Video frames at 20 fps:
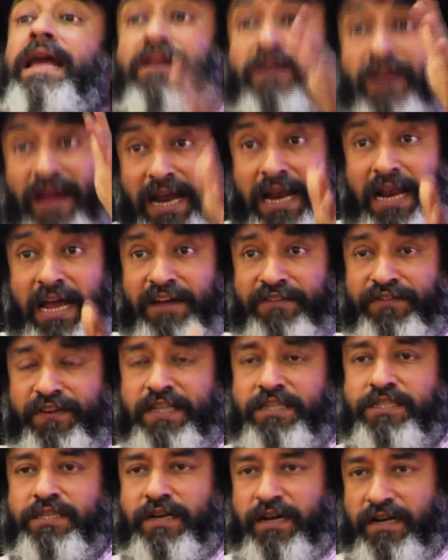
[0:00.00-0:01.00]
a real life
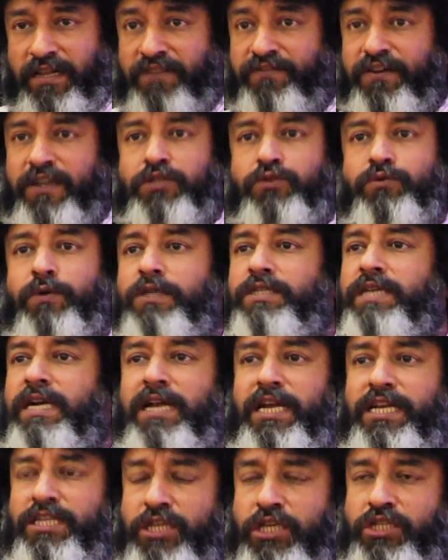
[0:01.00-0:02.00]
incident. The first was
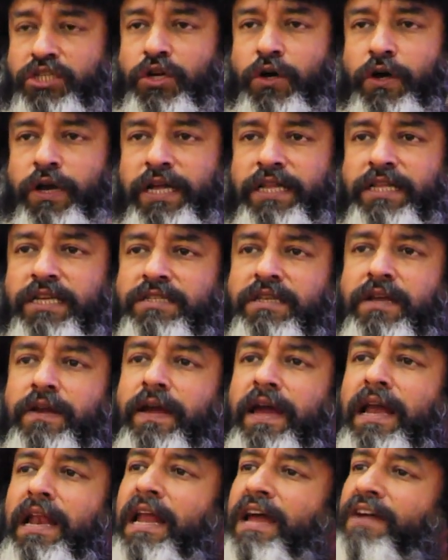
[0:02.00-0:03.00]
at least a story. This is a
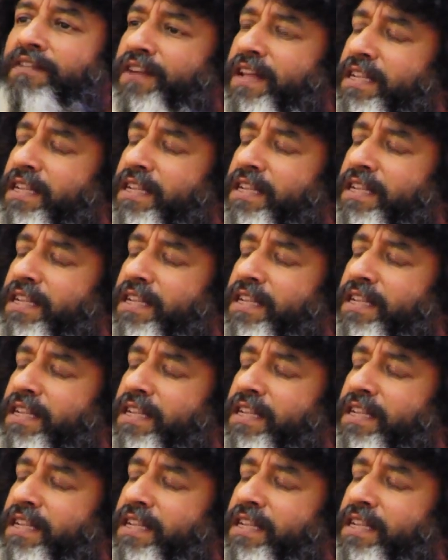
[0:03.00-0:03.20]
real life